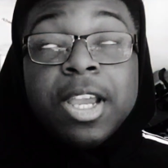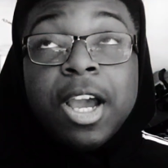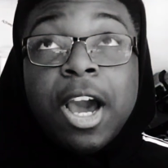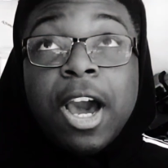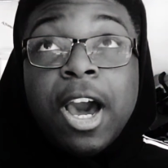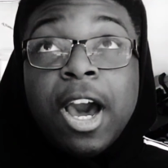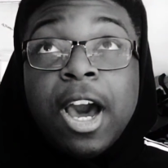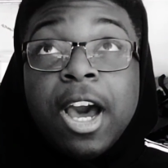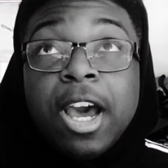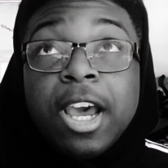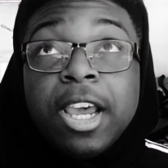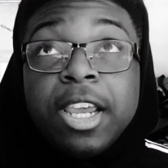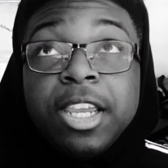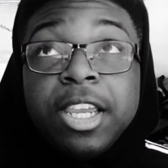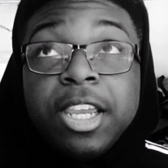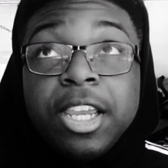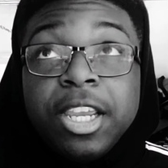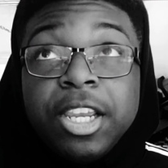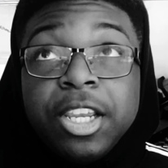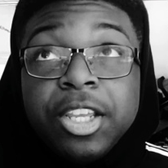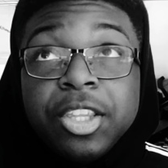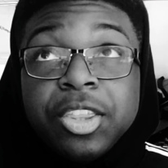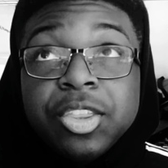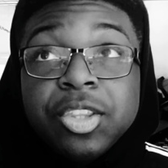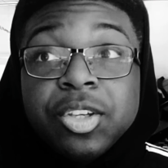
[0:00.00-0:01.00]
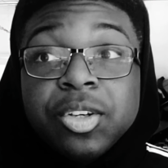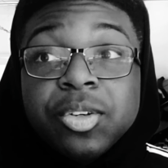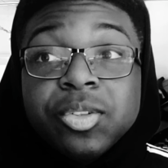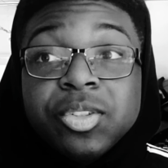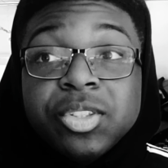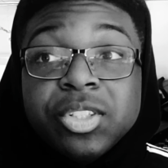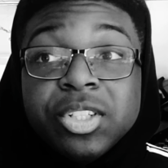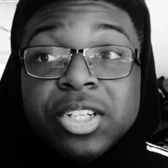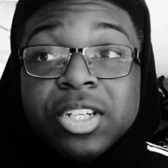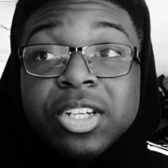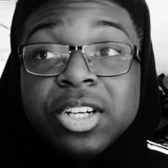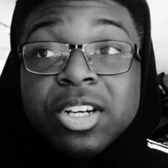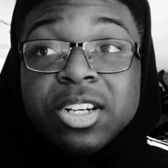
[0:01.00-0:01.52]
I hate
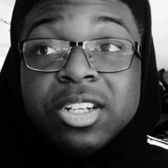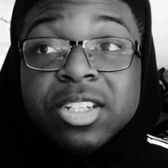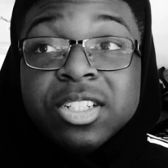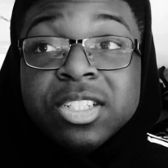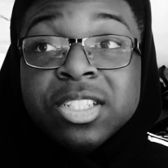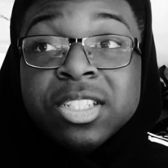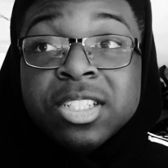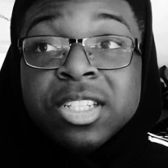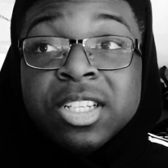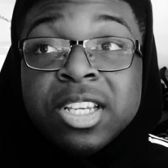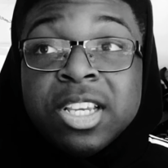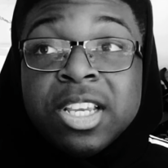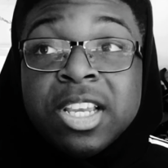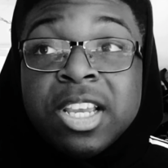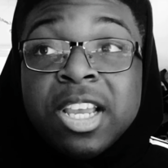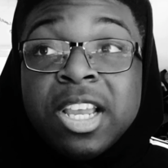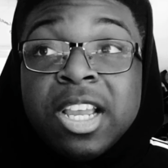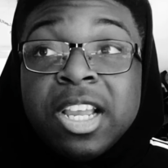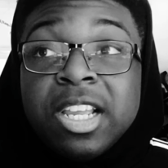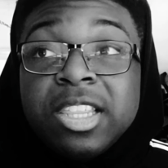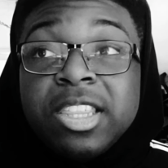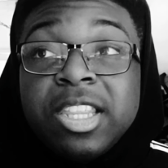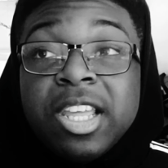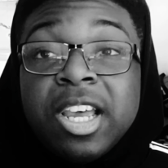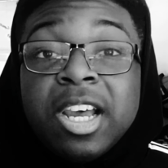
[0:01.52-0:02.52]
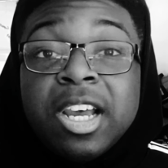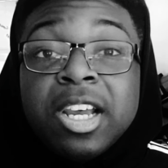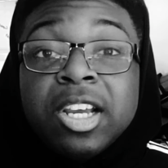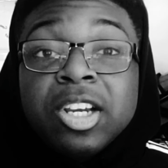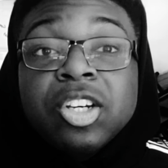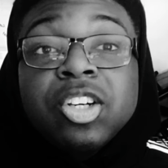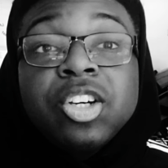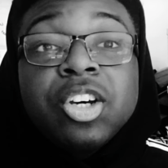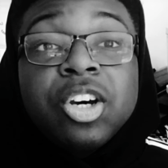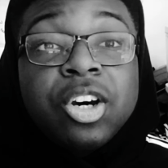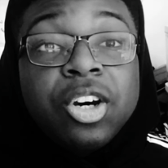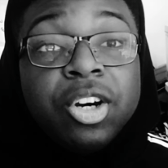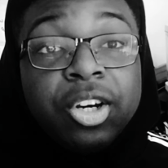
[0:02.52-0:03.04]
those cooks that
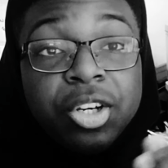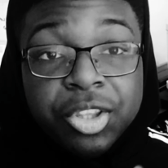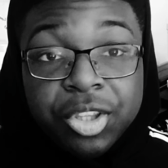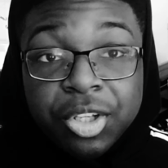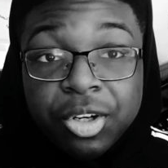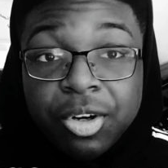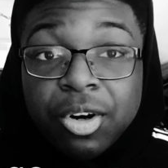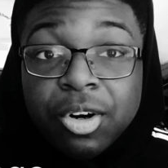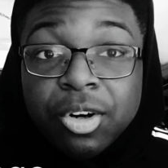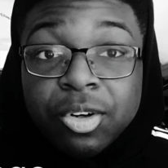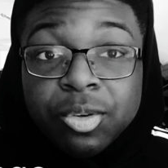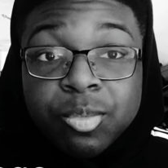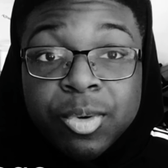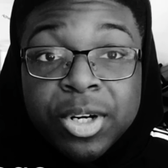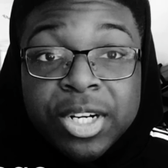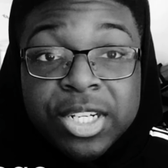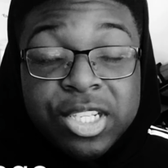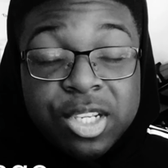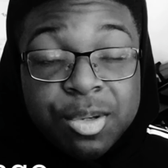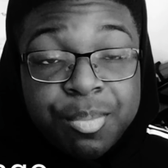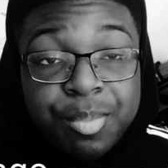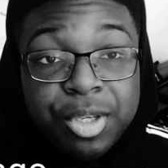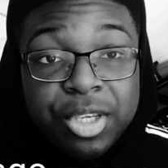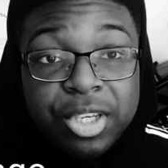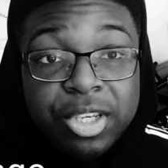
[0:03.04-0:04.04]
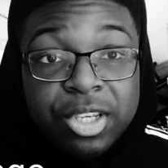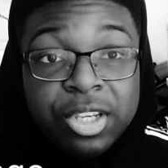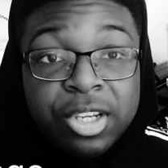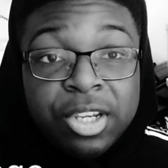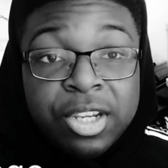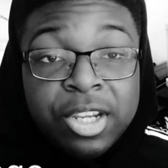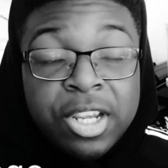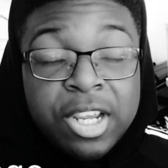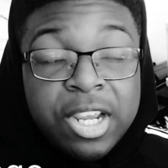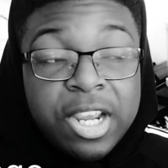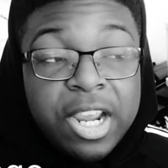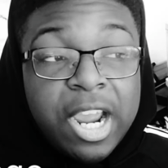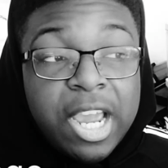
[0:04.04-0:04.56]
cook their own recipe
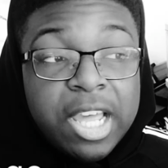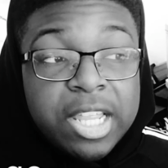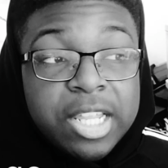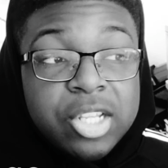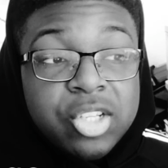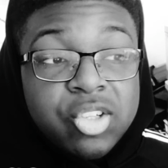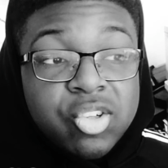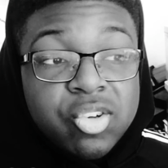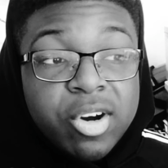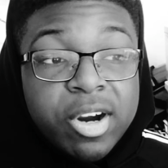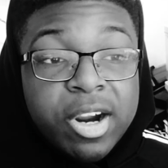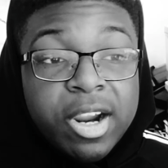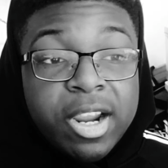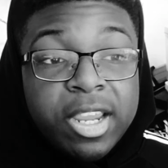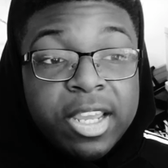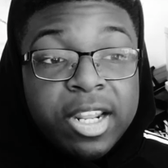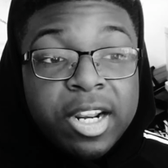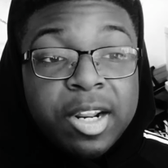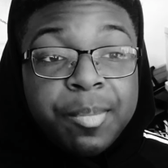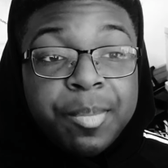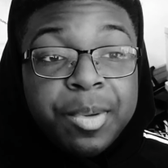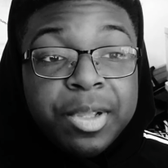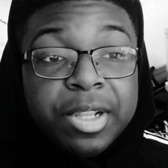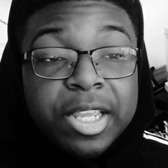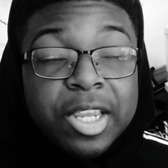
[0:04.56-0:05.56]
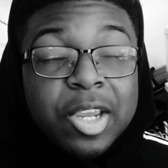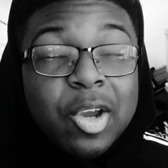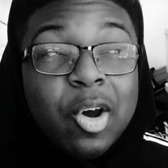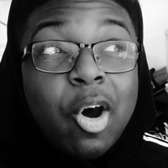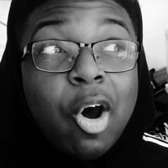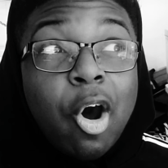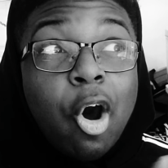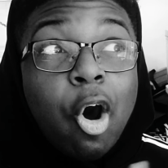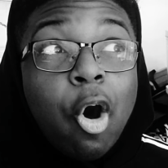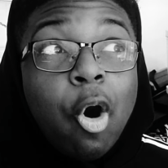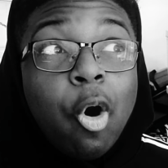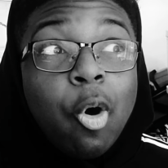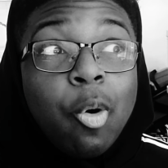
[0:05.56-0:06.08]
and then try it and be like,
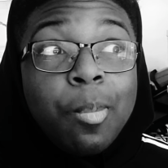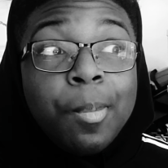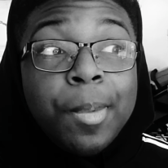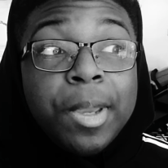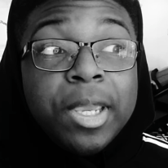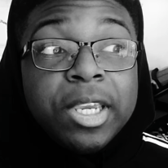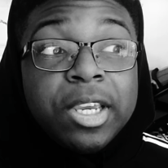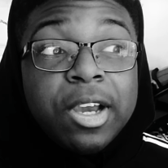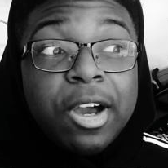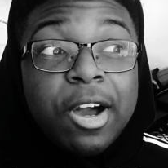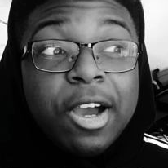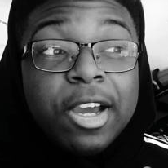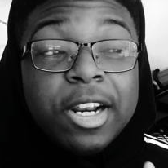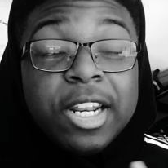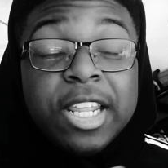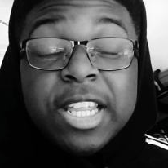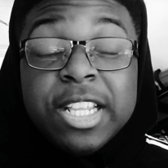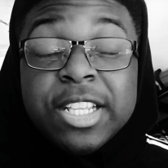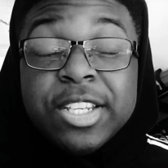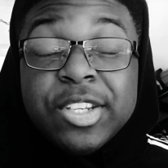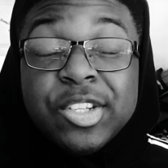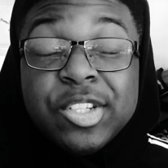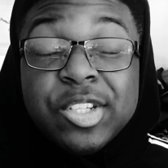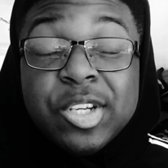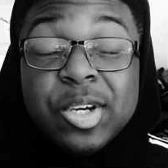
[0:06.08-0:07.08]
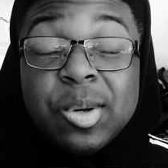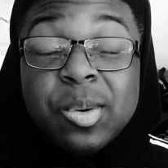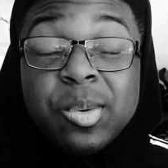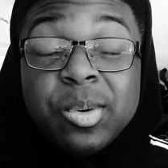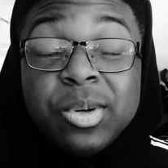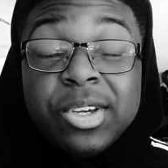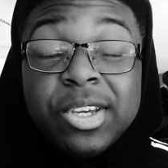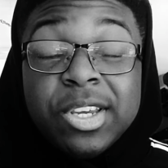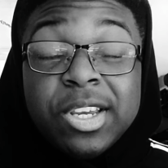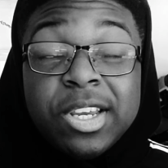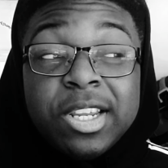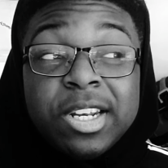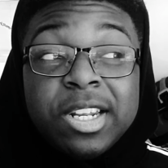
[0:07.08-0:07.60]
oh my god, it's so
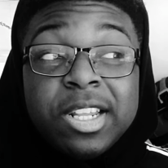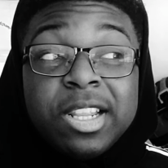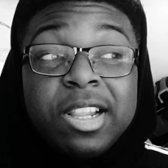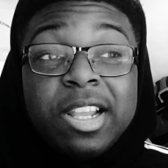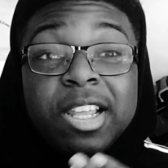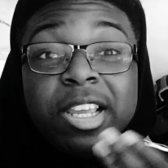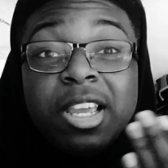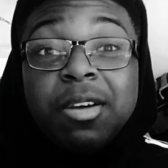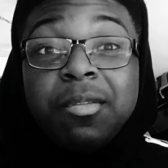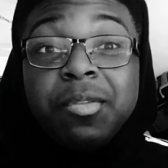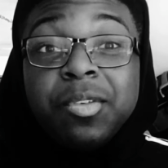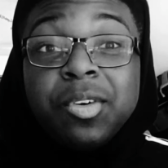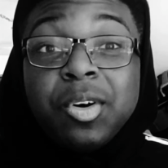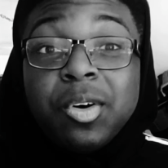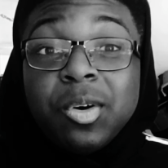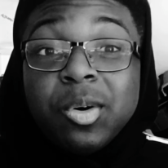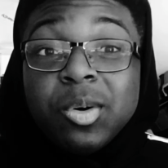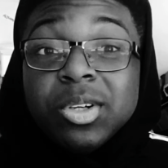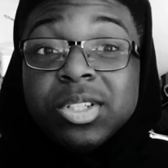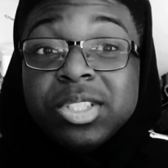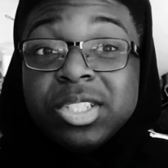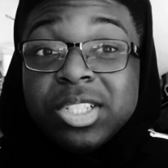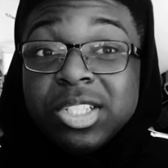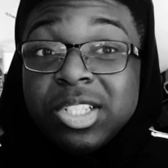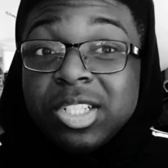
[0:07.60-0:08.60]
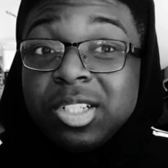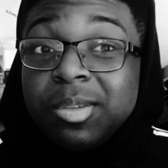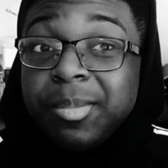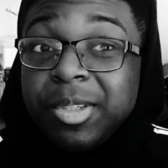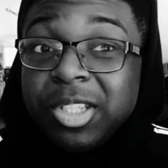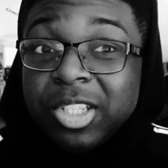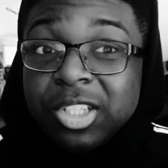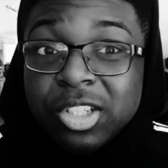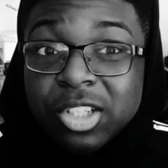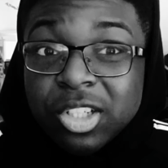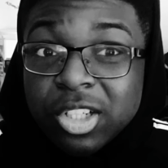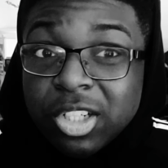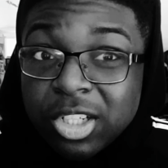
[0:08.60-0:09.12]
good. Like, of course it's gonna be
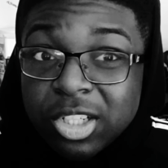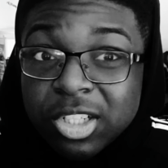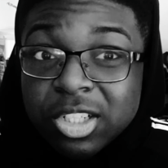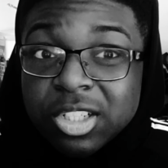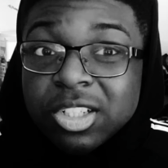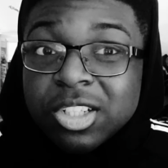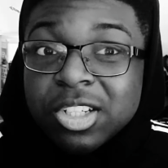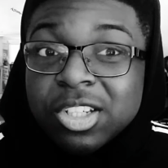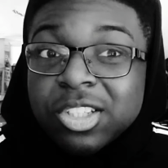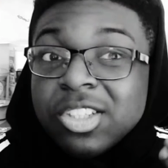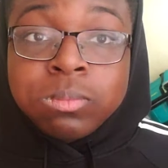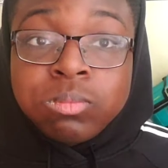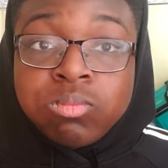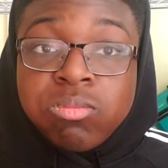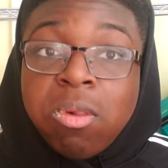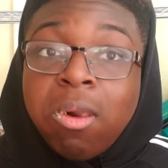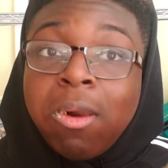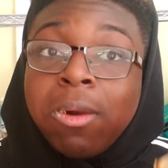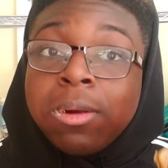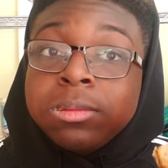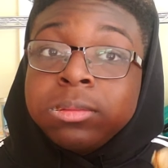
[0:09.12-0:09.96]
good because